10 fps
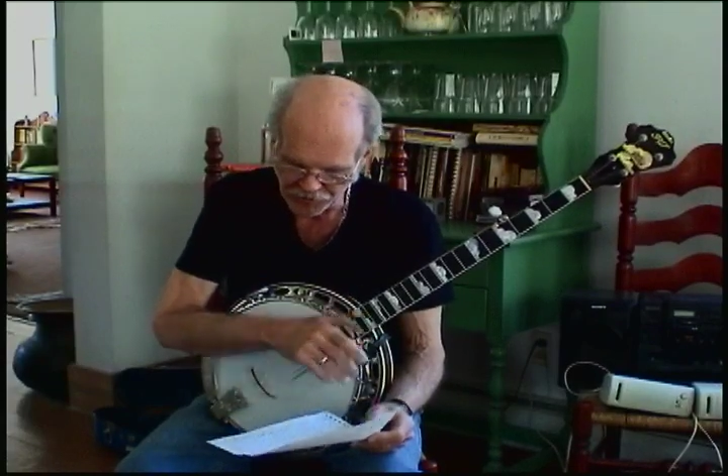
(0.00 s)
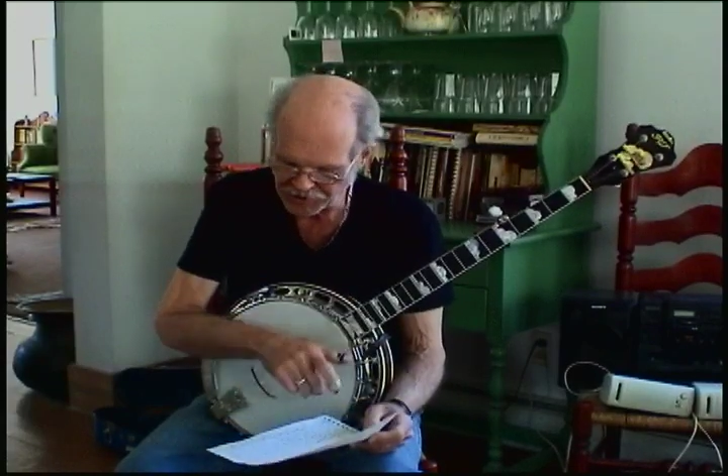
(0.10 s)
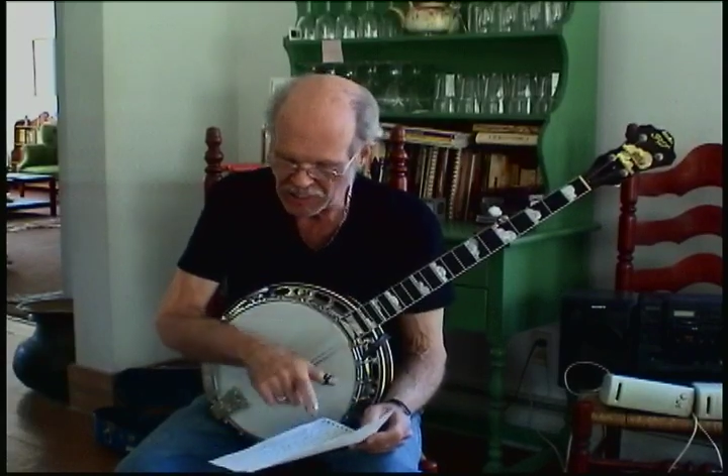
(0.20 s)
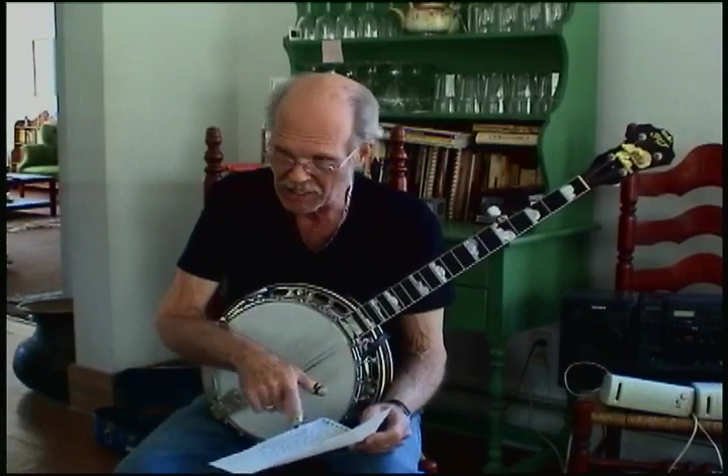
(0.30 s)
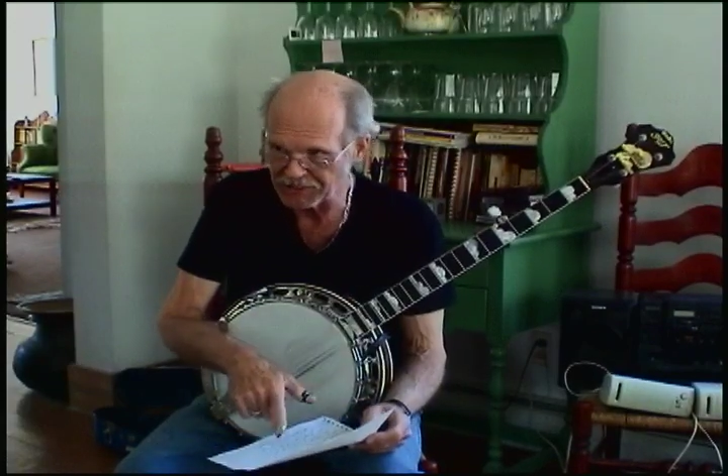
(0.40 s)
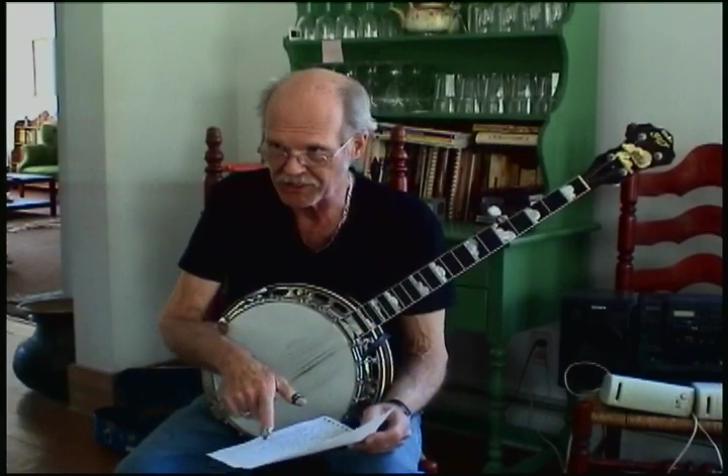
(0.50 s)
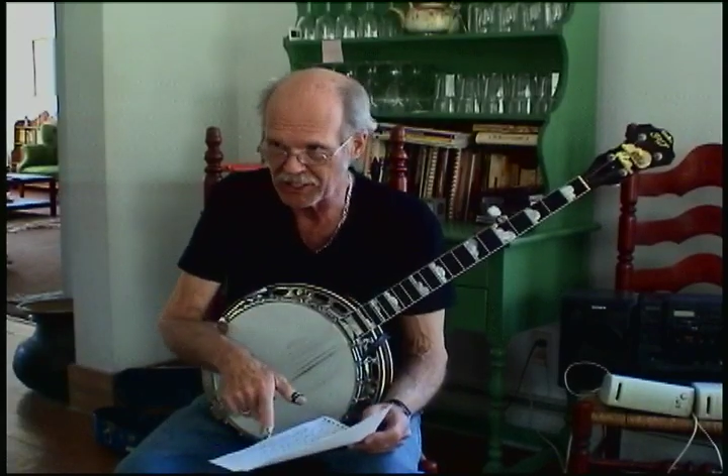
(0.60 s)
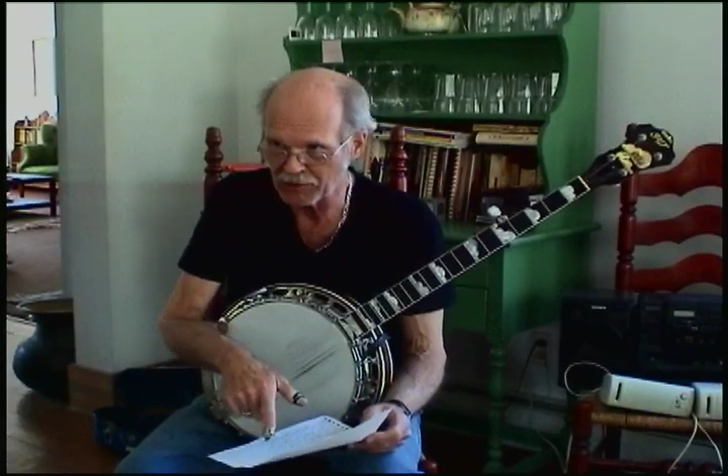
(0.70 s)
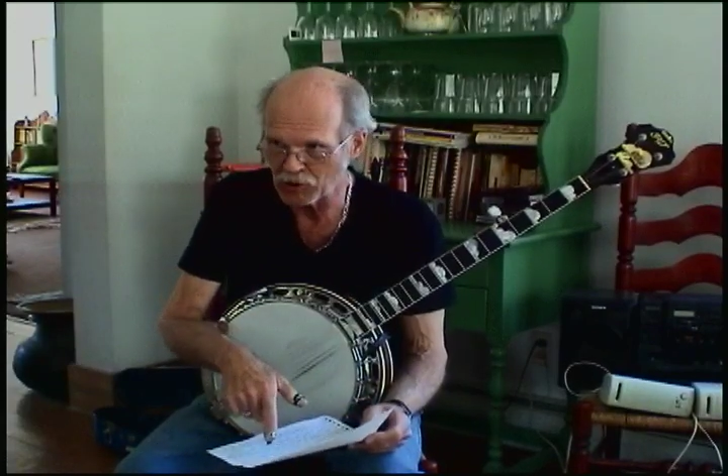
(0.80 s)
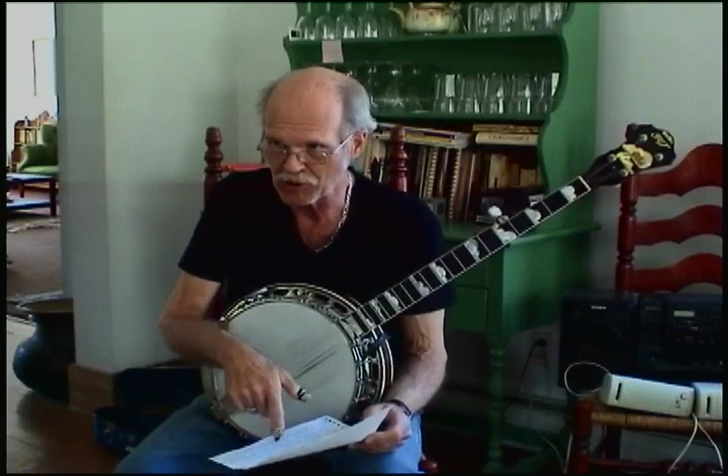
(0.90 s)
slides and
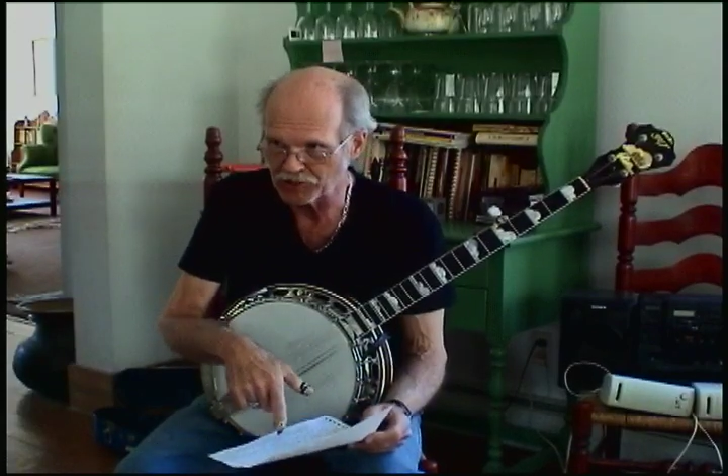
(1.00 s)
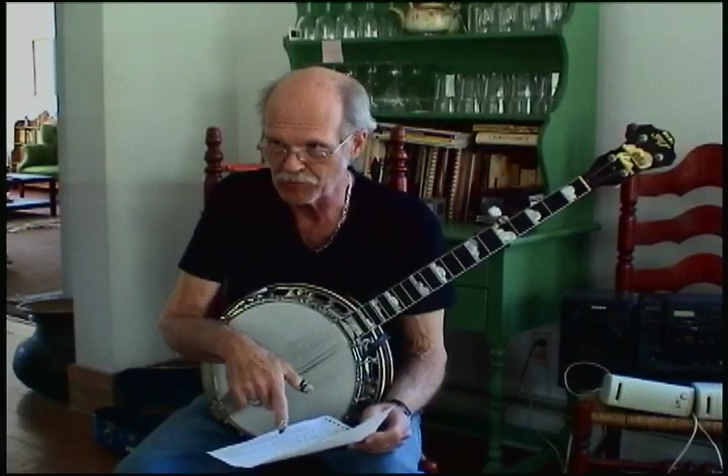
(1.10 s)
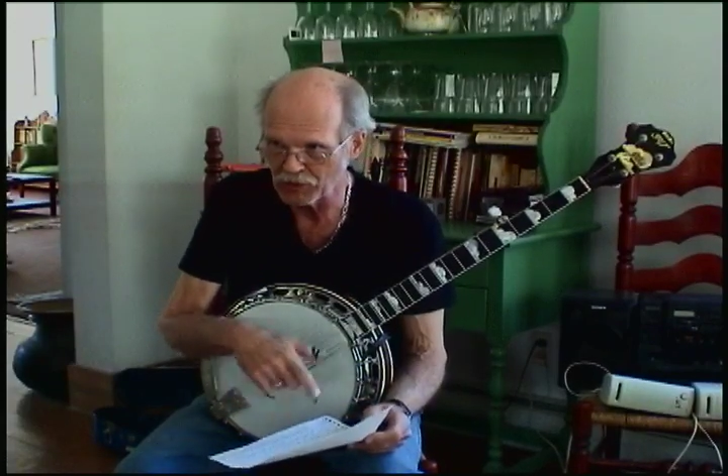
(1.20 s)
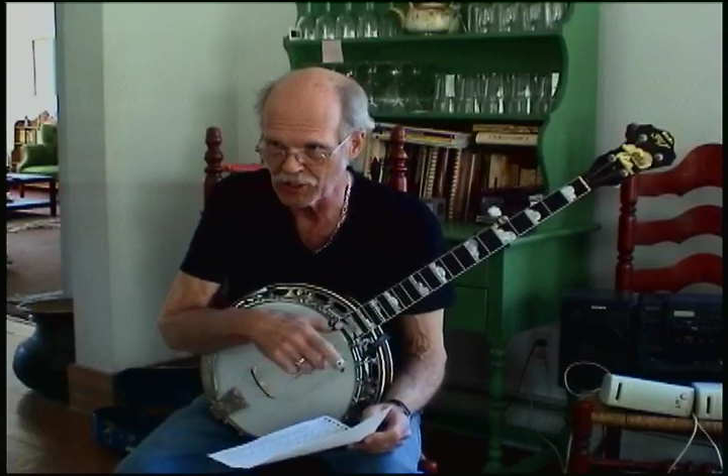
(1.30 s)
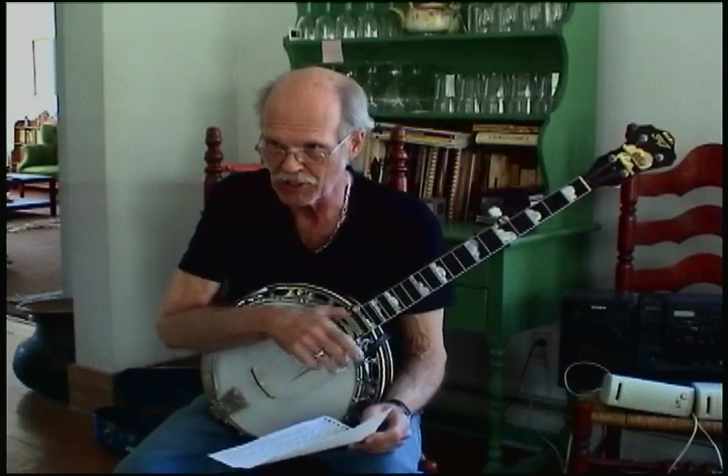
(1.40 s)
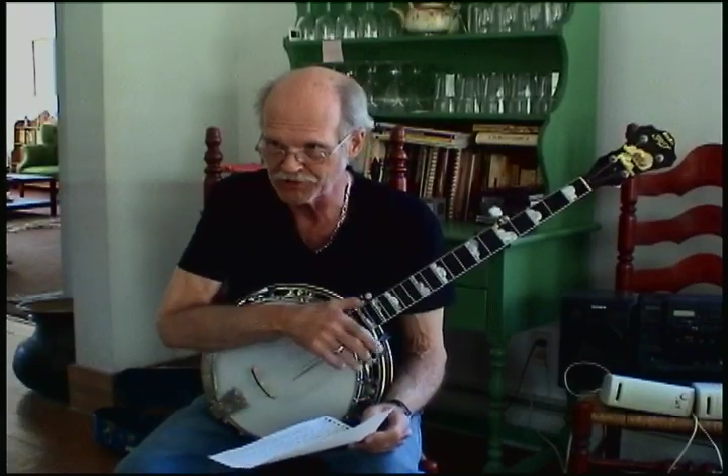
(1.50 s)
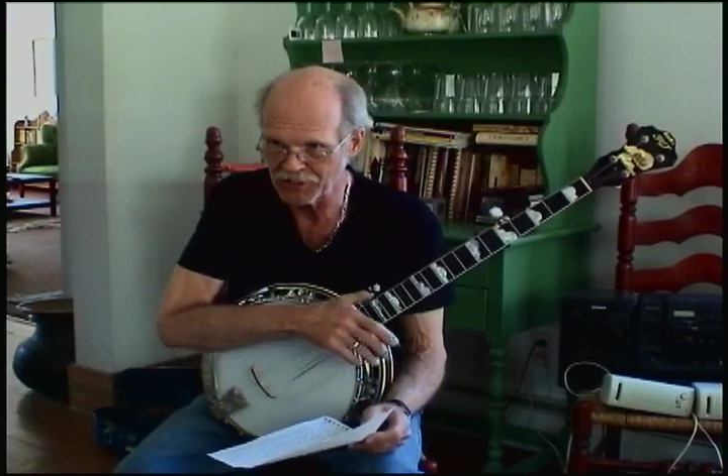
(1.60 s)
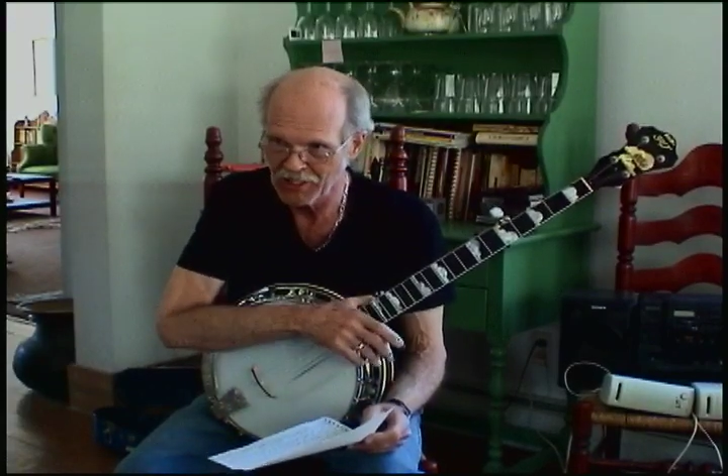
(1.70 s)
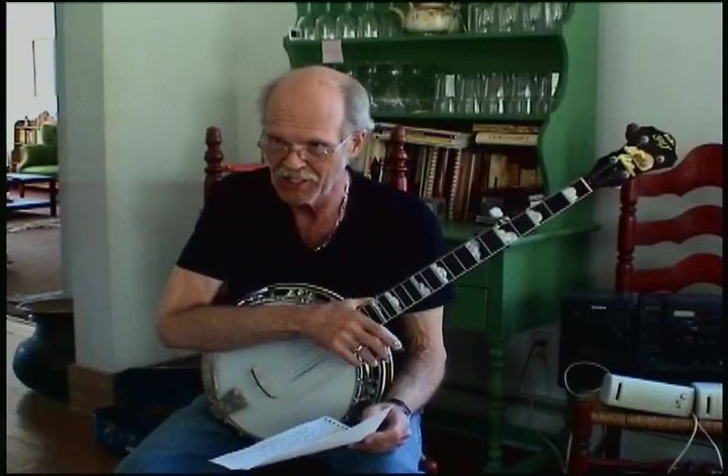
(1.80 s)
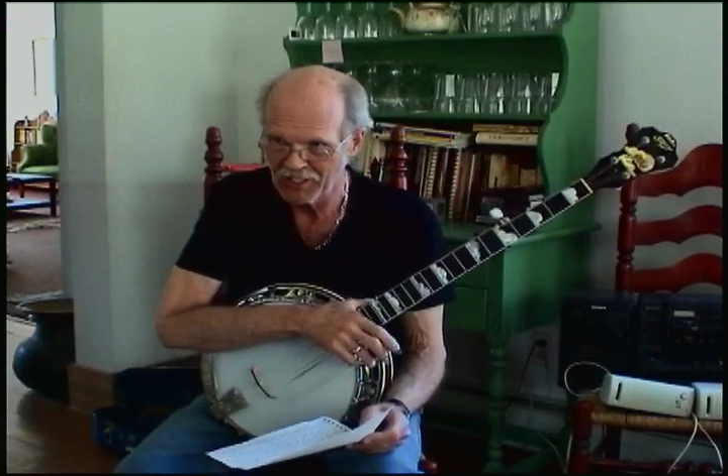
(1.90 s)
hammer-ons and pull-offs